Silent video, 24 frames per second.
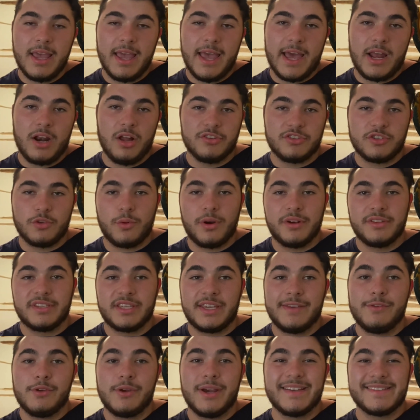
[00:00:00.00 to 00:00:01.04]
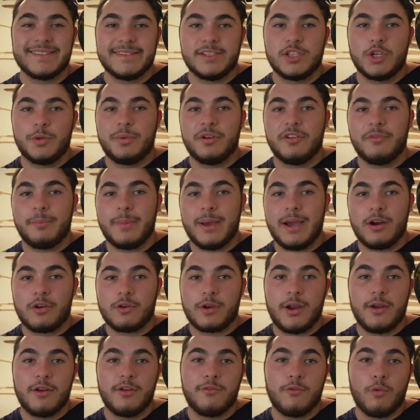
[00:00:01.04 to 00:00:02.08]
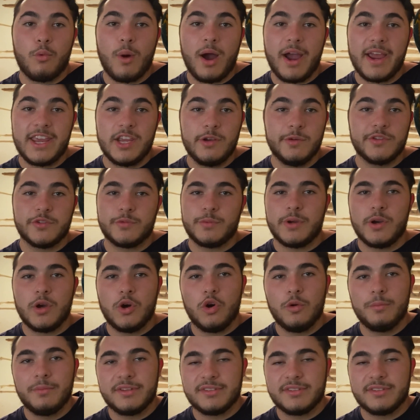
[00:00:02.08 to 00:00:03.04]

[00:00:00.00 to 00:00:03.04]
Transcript: And also wanted to give you guys a little bit of background of why he was rehomed.